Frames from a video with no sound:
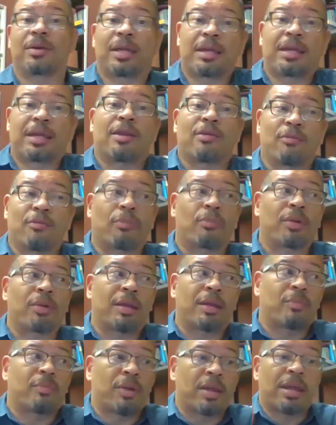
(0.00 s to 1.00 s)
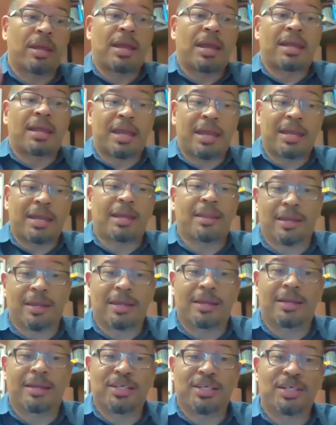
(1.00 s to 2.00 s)
getting in the
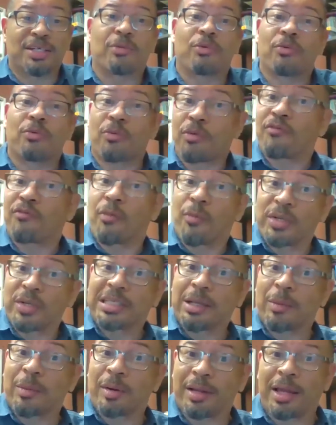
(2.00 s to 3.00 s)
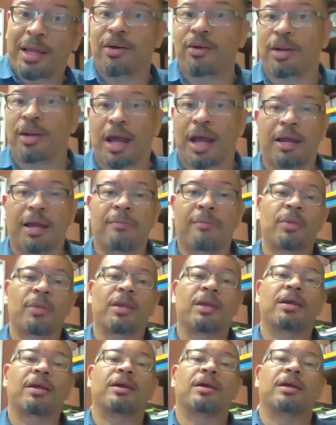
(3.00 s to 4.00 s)
condition from which they would later die,
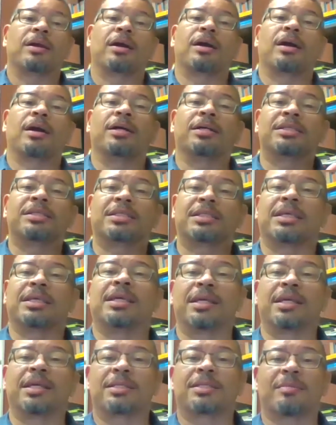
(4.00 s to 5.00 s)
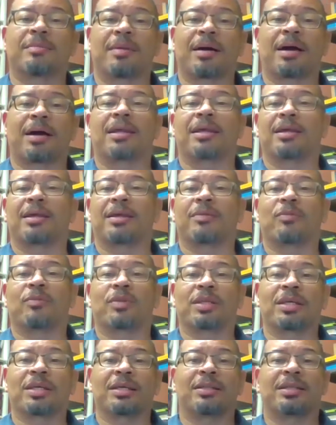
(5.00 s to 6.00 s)
seeing somebody
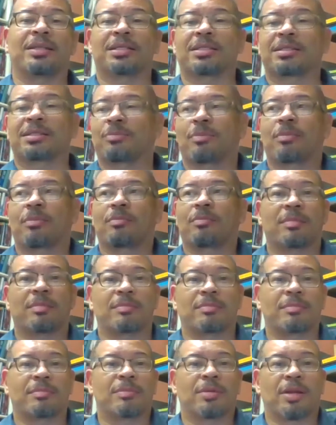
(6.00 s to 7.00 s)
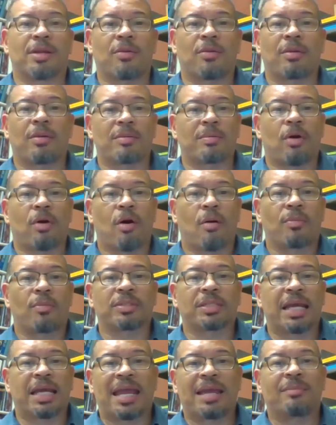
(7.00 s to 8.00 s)
in this,
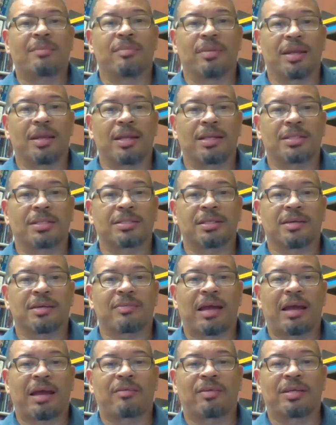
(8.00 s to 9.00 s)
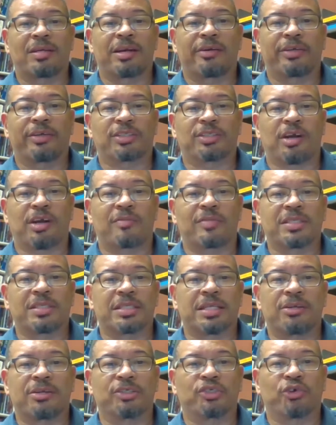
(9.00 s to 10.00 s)
almost 8 minutes of having Derek Chauvin's
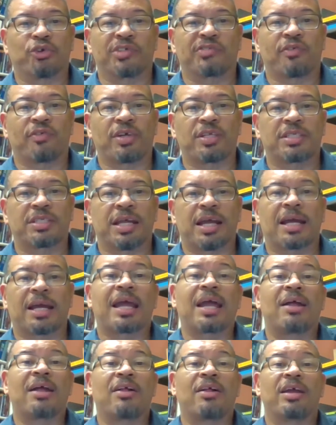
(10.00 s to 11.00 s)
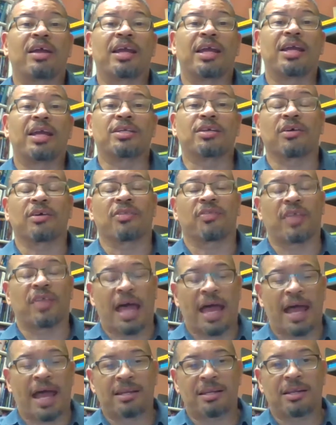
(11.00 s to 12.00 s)
knee in George Floyd's neck. It took
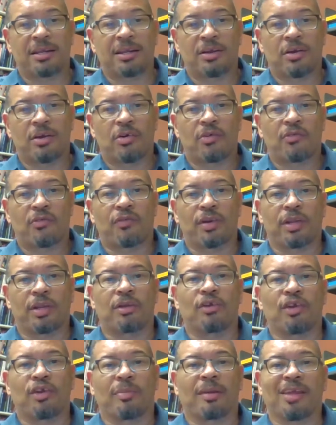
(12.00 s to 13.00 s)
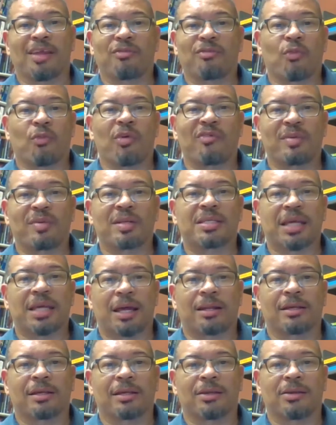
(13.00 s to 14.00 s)
that for you to believe what we've been
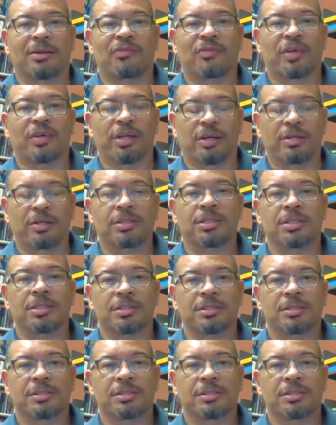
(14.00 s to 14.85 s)
telling you for years.